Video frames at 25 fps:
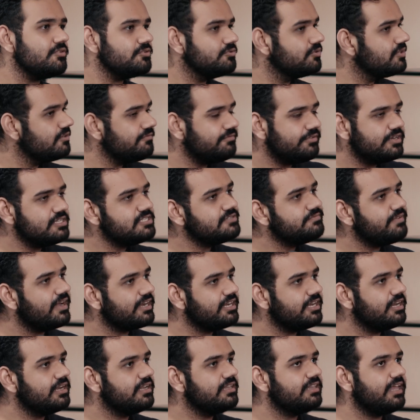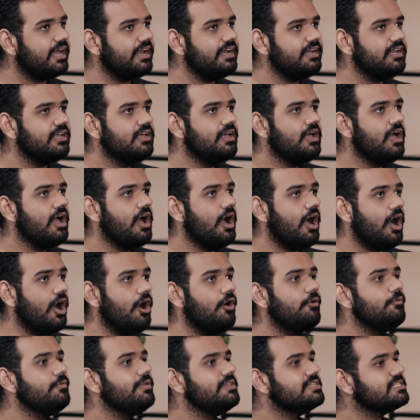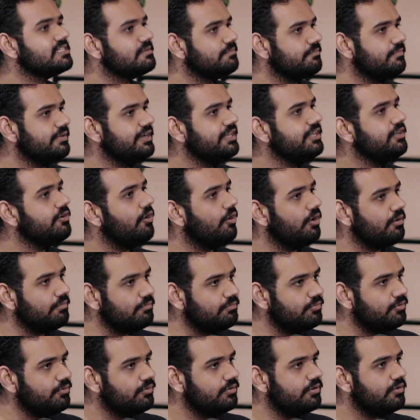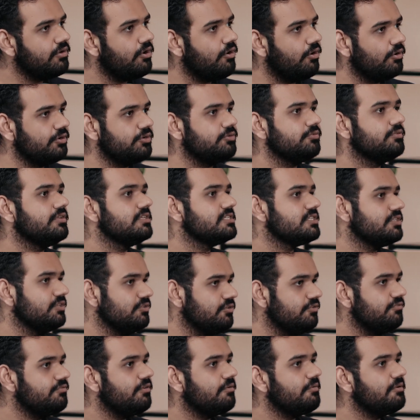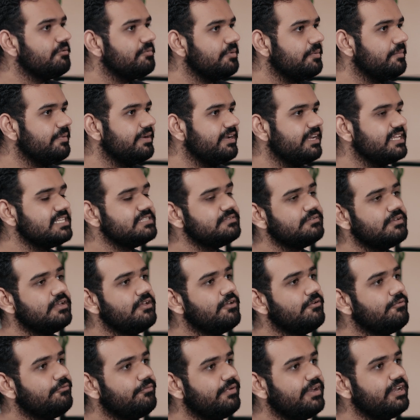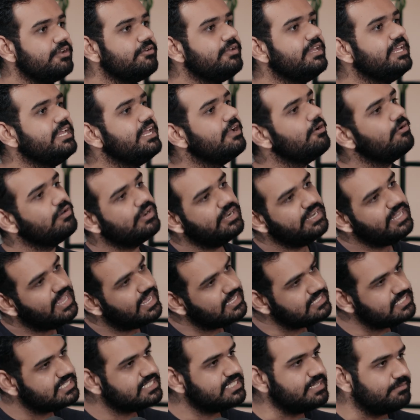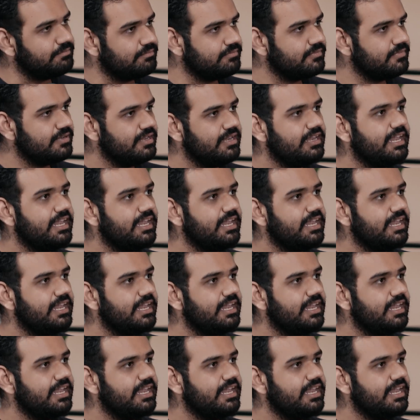Now the first factor that how will somebody onboard onto this new form of payment is when he already has a SIM.